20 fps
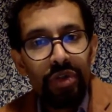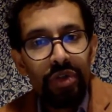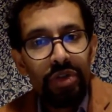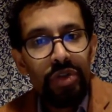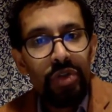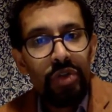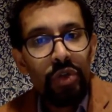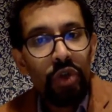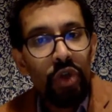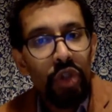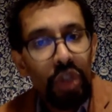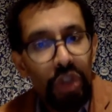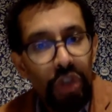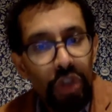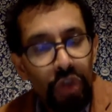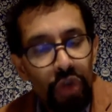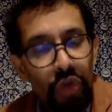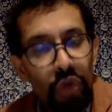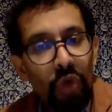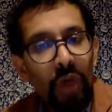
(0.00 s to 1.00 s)
to
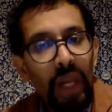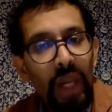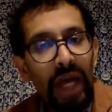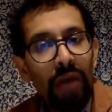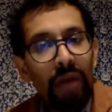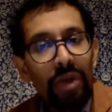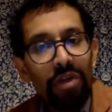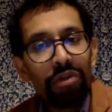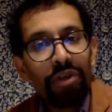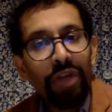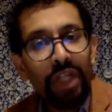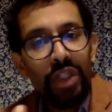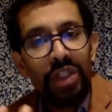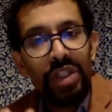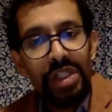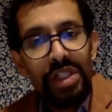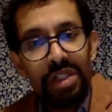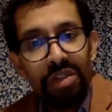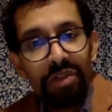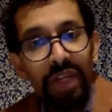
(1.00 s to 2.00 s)
control how
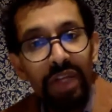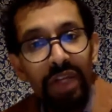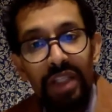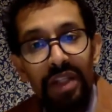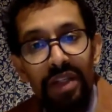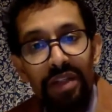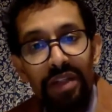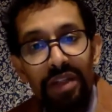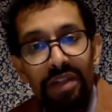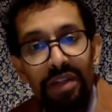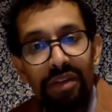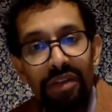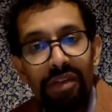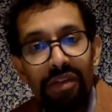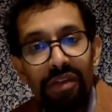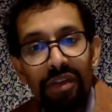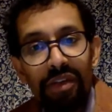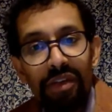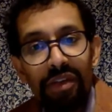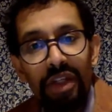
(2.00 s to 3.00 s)
infections affect us
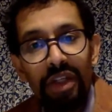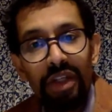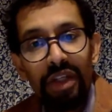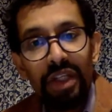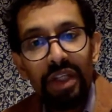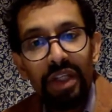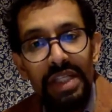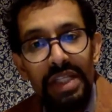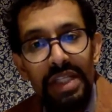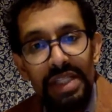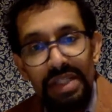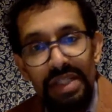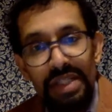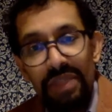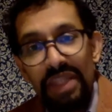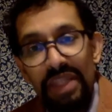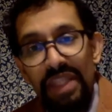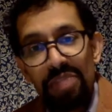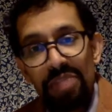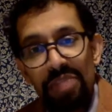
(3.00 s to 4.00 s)
is
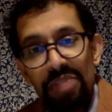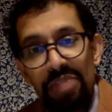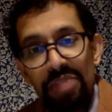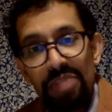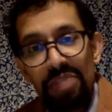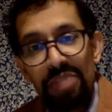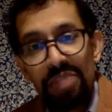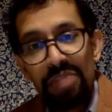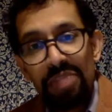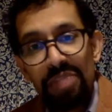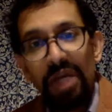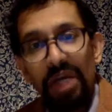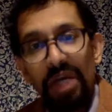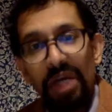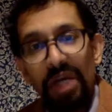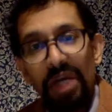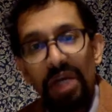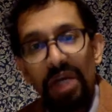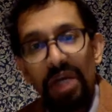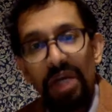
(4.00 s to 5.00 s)
something that's part of
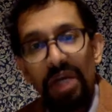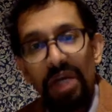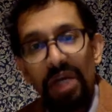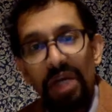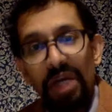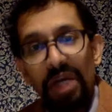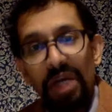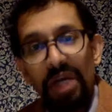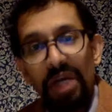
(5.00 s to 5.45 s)
our story.